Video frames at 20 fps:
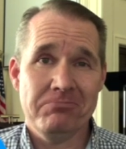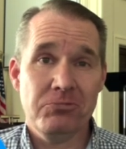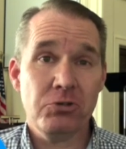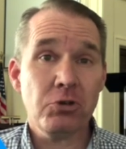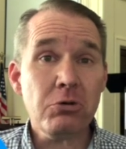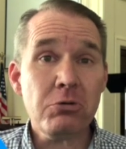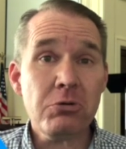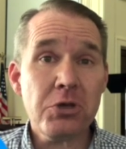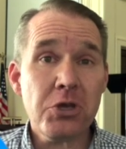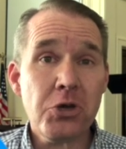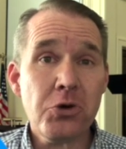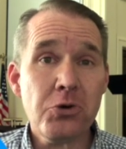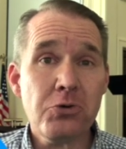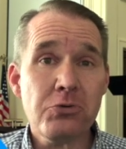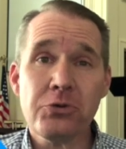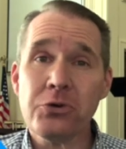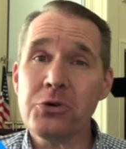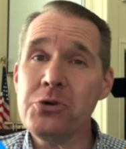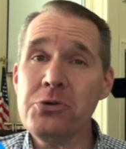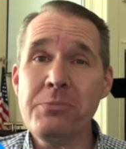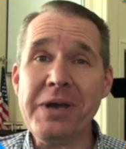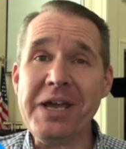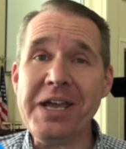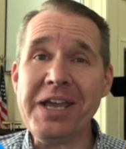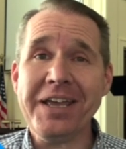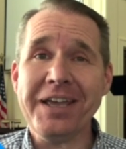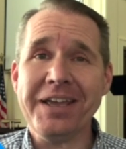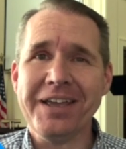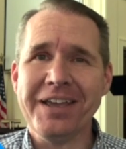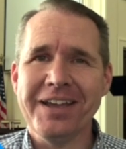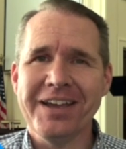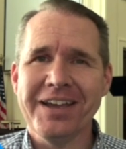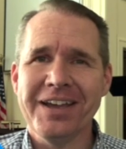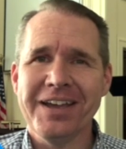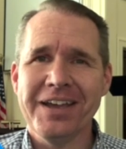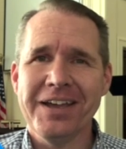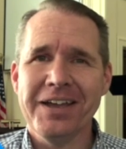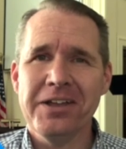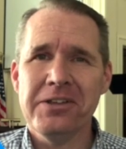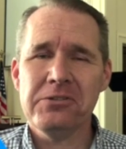Through you, through me,
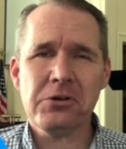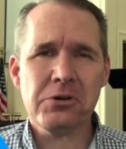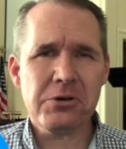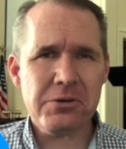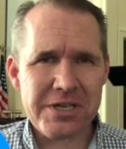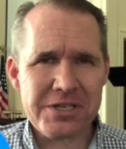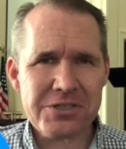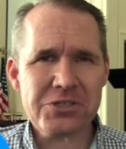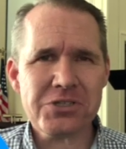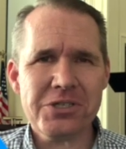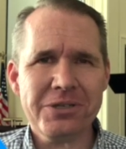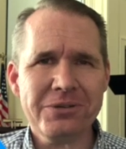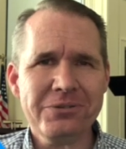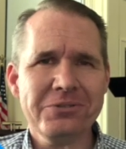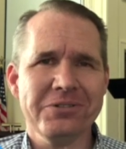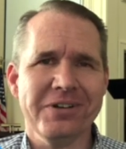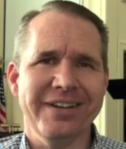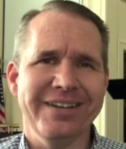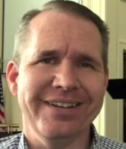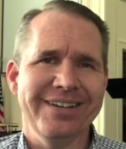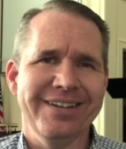through His children.